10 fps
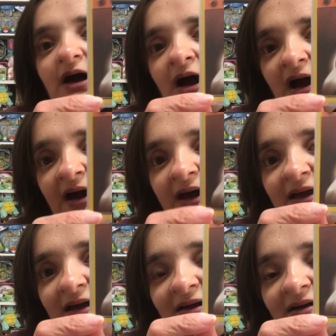
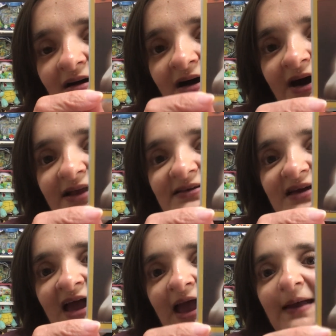I got
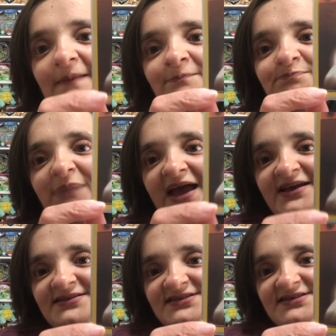a
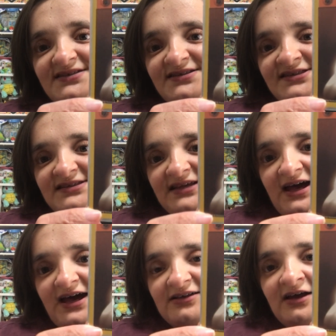base
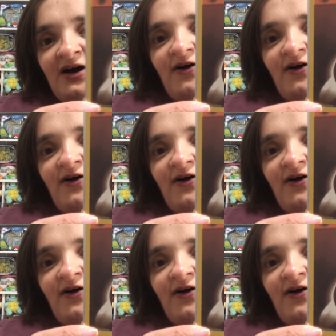set